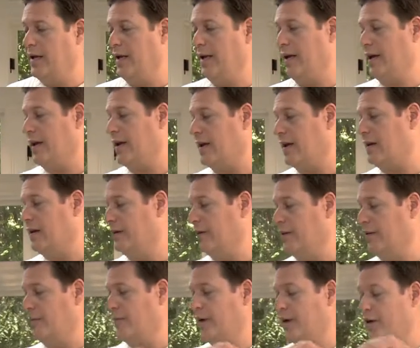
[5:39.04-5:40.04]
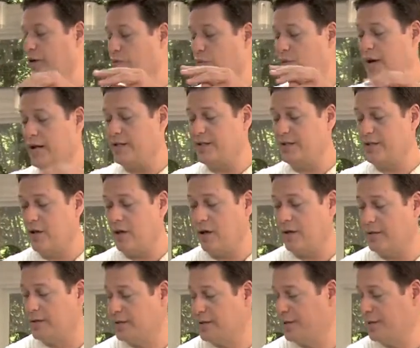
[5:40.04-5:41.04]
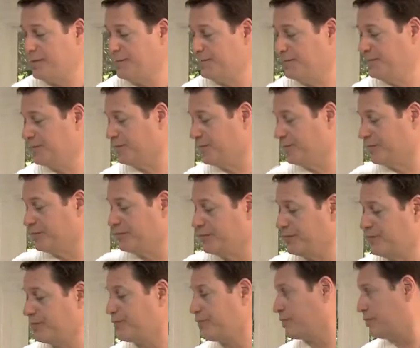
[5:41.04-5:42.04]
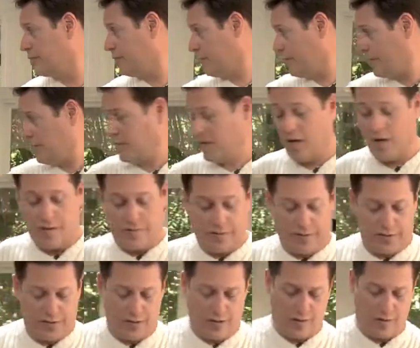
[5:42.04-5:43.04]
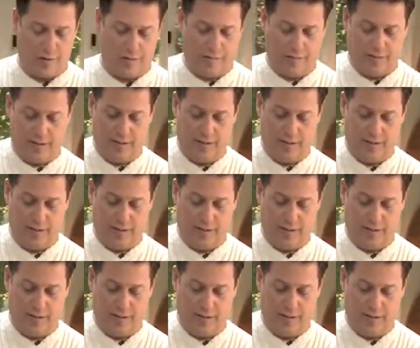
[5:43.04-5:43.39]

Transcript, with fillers: And a little bit of gray salt on the stove,